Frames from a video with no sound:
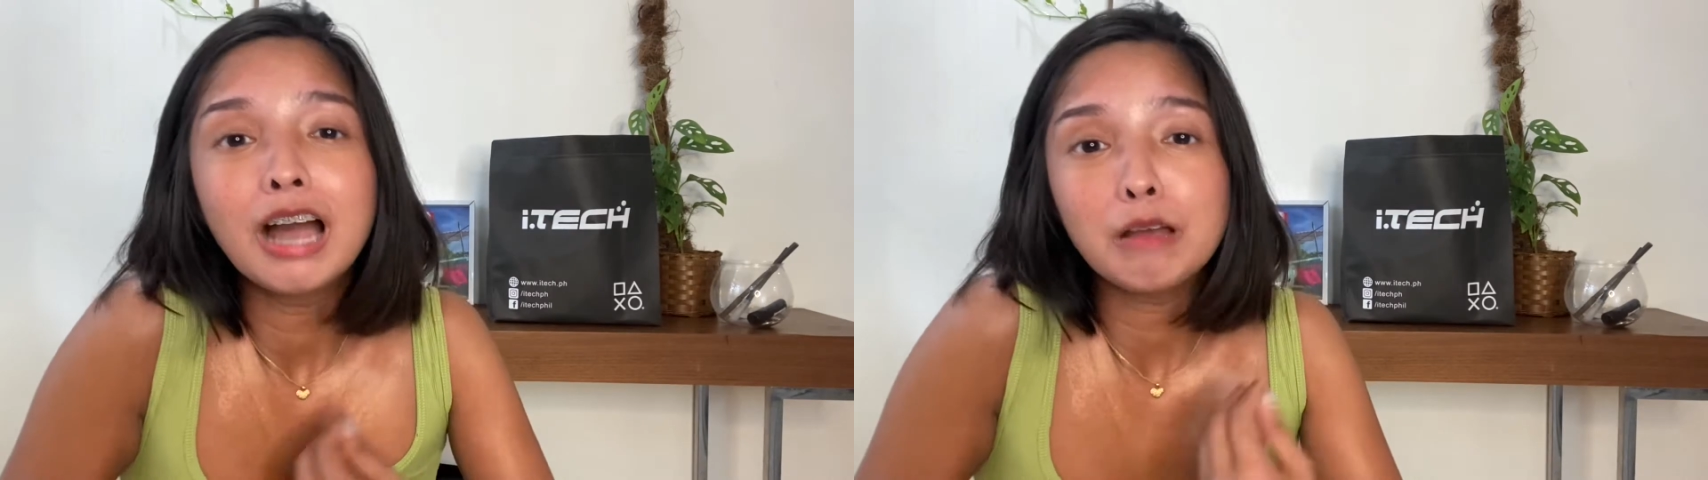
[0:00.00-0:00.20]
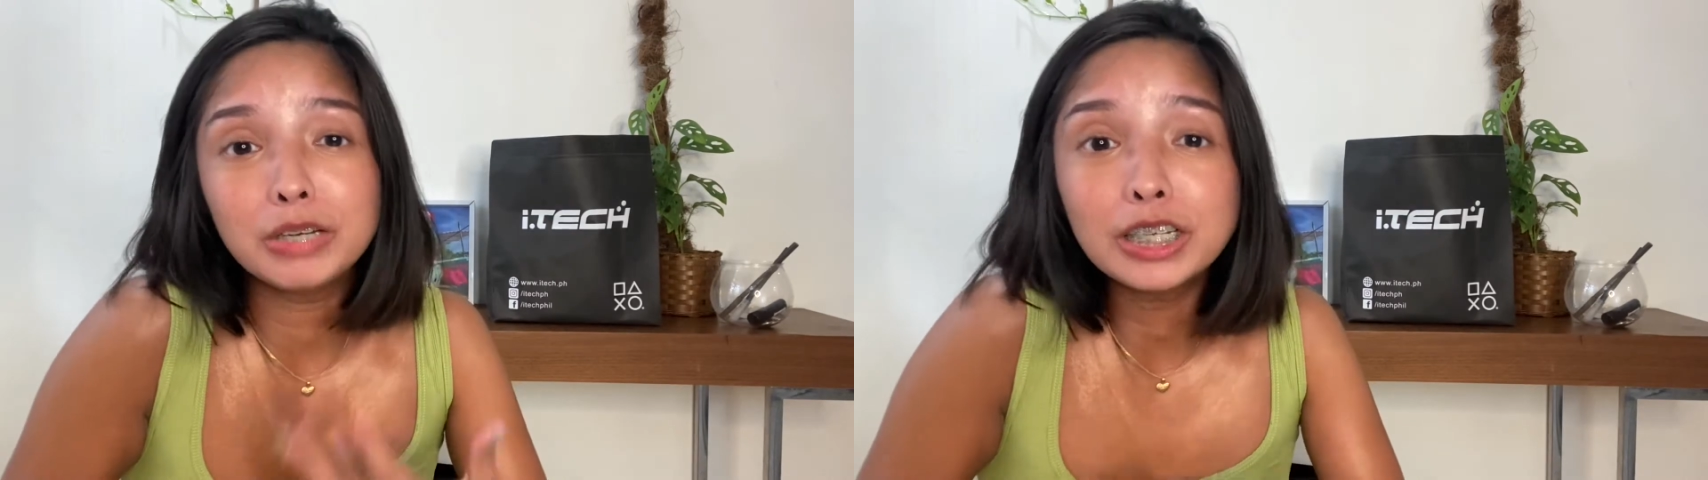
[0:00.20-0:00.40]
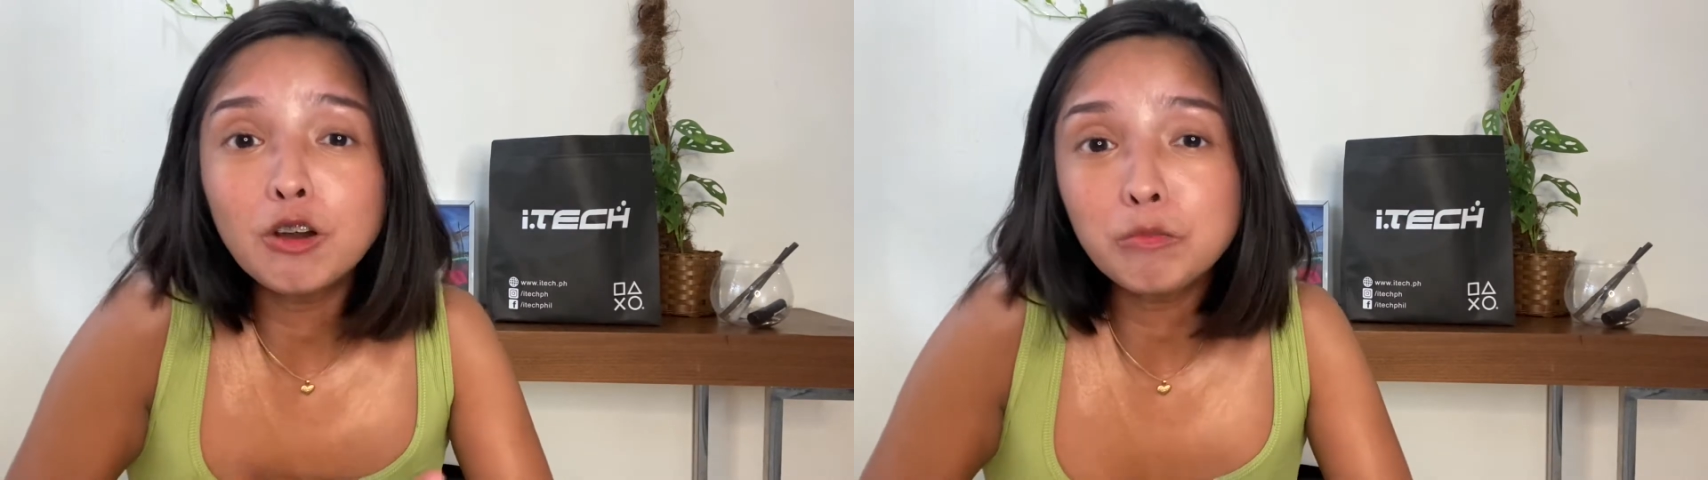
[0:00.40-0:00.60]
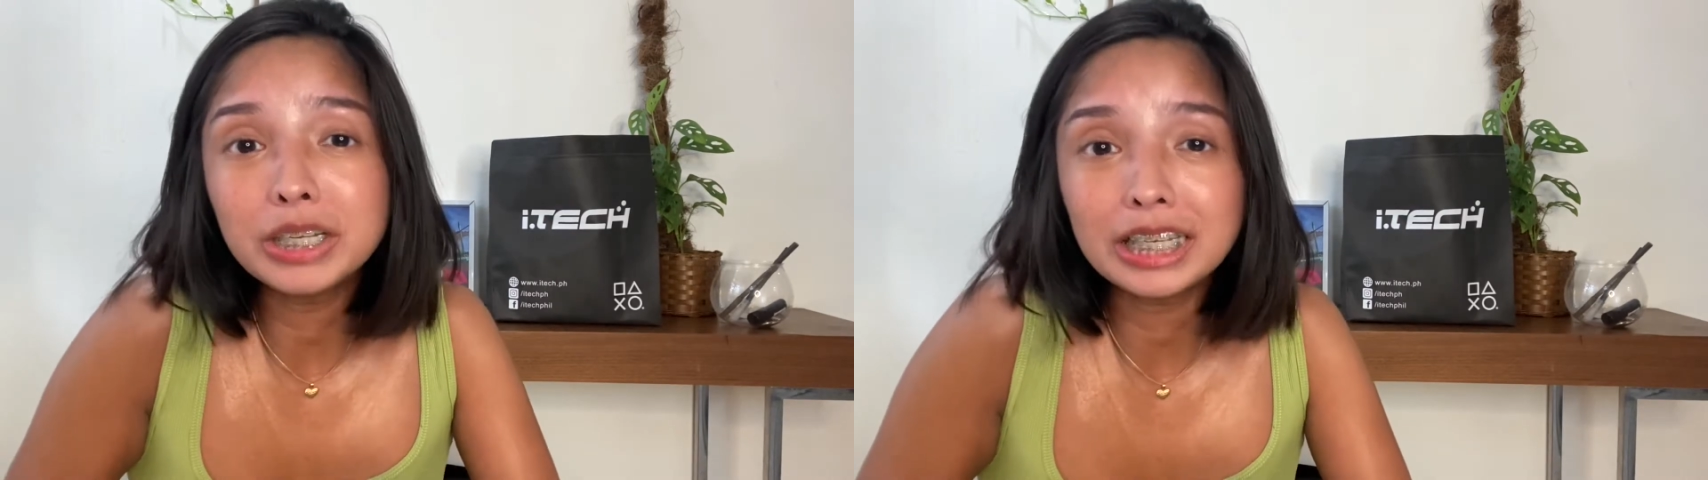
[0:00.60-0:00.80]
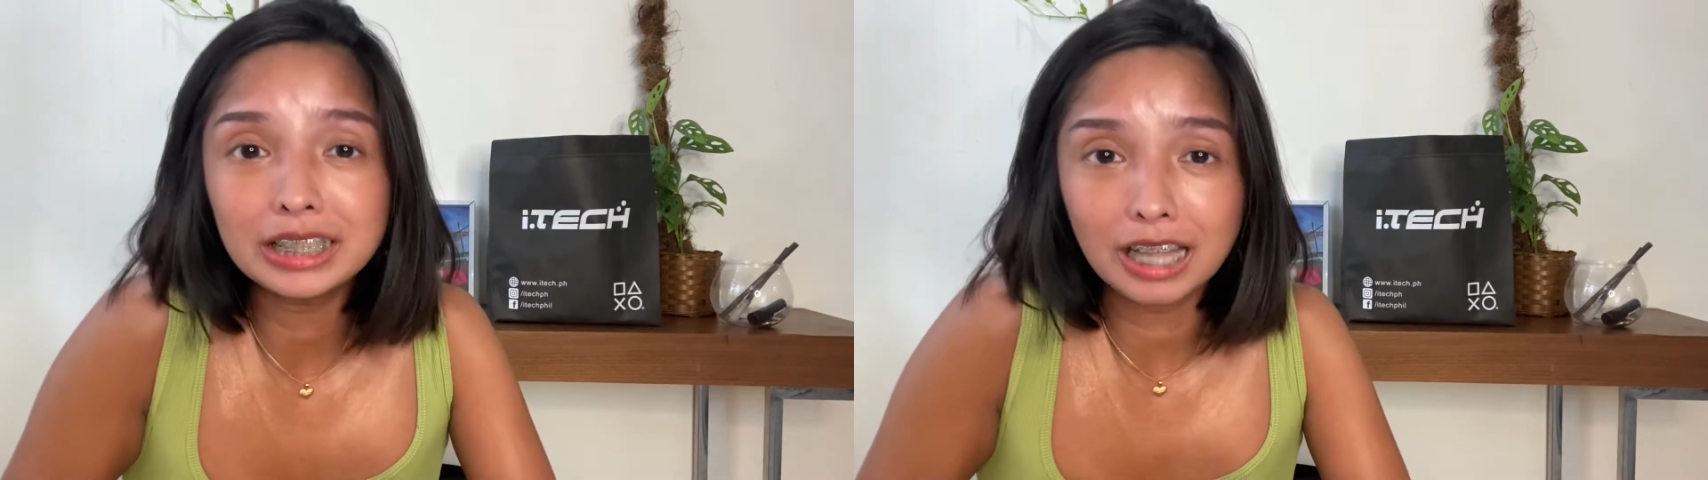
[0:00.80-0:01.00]
I'm gonna open
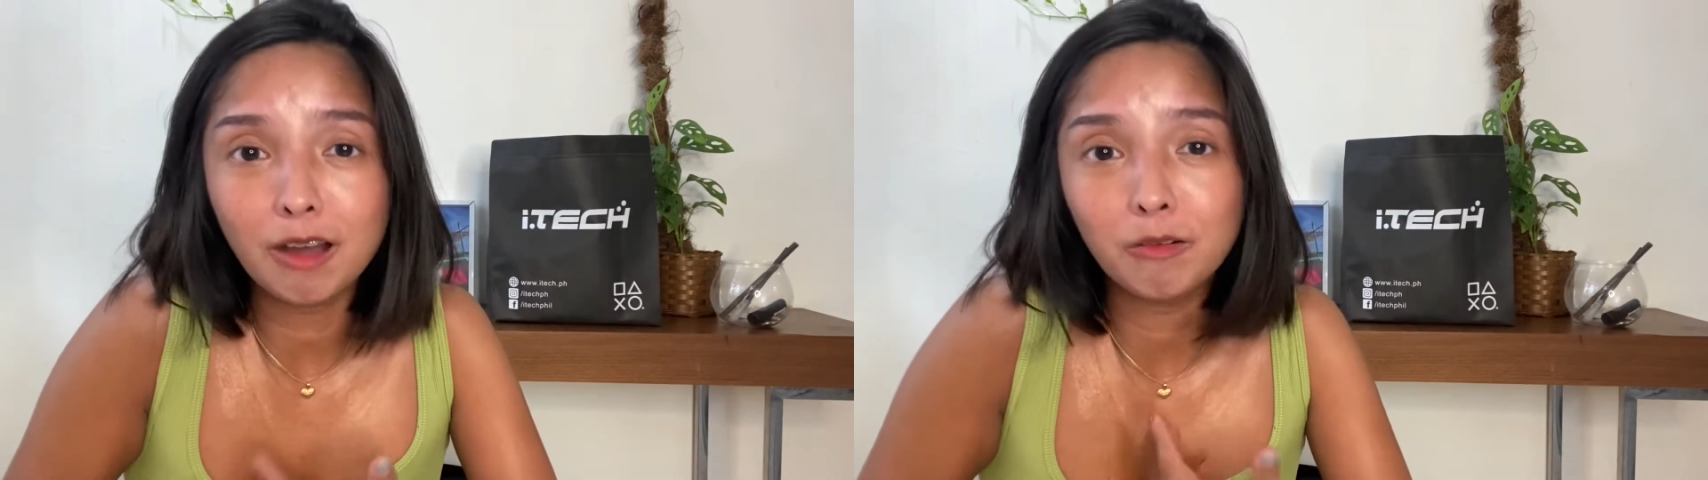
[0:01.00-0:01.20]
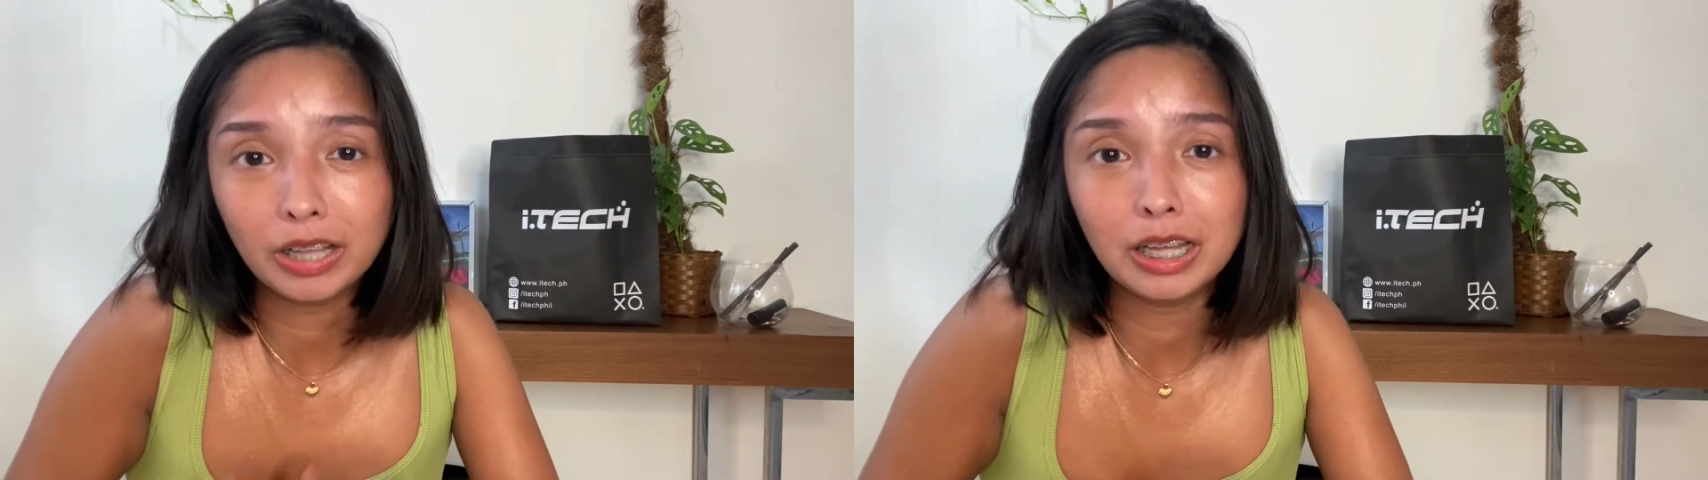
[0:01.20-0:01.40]
it now while